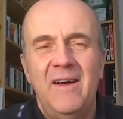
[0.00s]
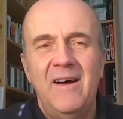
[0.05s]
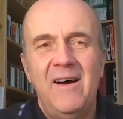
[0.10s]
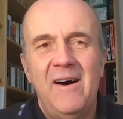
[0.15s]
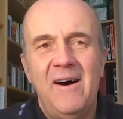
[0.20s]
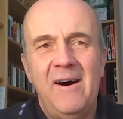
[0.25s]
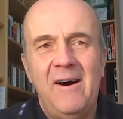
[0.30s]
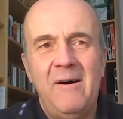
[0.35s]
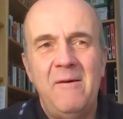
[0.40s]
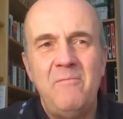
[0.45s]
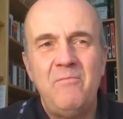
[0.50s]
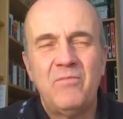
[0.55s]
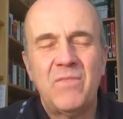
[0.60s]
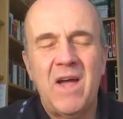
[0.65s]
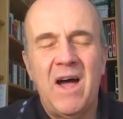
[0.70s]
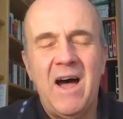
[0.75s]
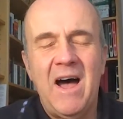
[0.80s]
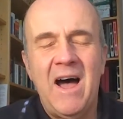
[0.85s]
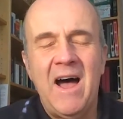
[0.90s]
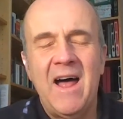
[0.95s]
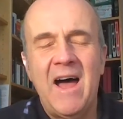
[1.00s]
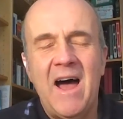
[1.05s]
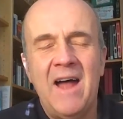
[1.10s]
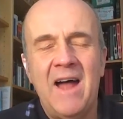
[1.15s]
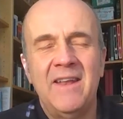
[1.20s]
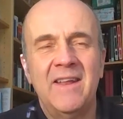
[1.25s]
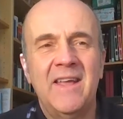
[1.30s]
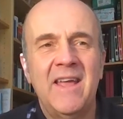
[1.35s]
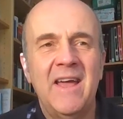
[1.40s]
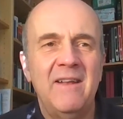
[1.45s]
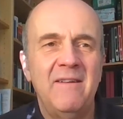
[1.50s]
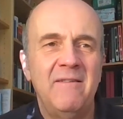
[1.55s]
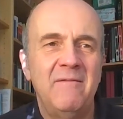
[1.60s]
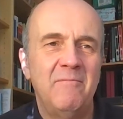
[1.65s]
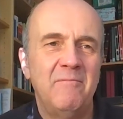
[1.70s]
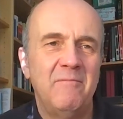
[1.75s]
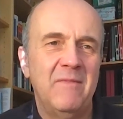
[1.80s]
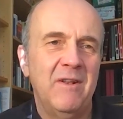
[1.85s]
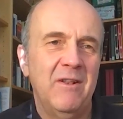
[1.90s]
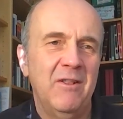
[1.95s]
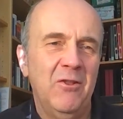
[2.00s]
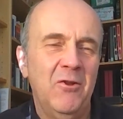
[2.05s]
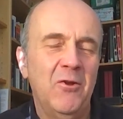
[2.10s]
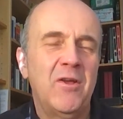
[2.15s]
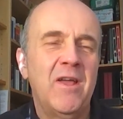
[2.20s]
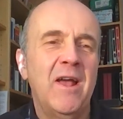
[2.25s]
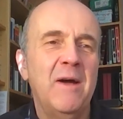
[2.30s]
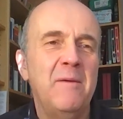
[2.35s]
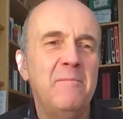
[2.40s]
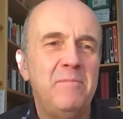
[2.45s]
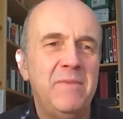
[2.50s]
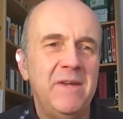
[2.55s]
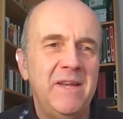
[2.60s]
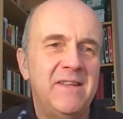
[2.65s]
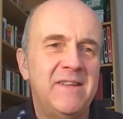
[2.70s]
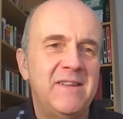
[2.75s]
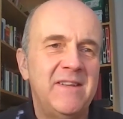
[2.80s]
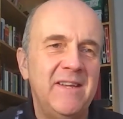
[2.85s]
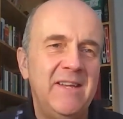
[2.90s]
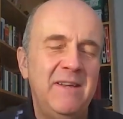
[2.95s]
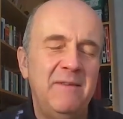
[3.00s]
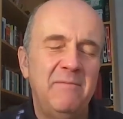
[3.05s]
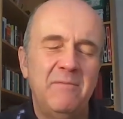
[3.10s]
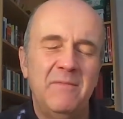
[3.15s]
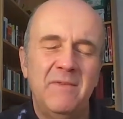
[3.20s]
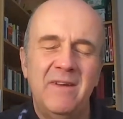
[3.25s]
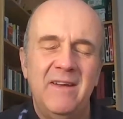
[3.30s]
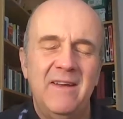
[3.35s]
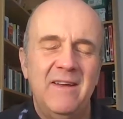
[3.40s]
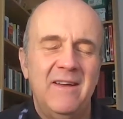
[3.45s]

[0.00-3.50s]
And again, looking at BT,